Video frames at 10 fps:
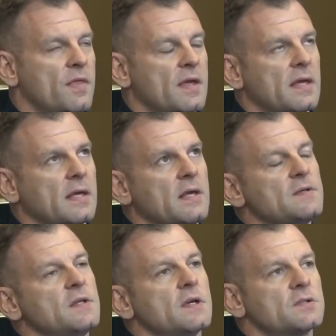the
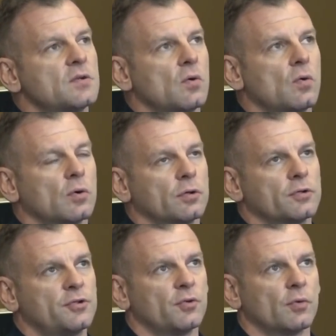easiest
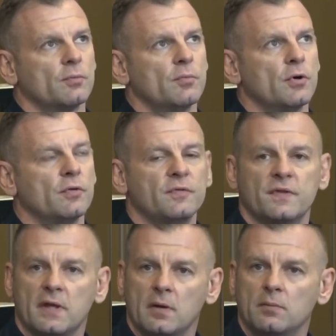order to remove
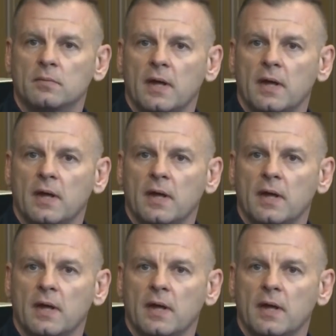them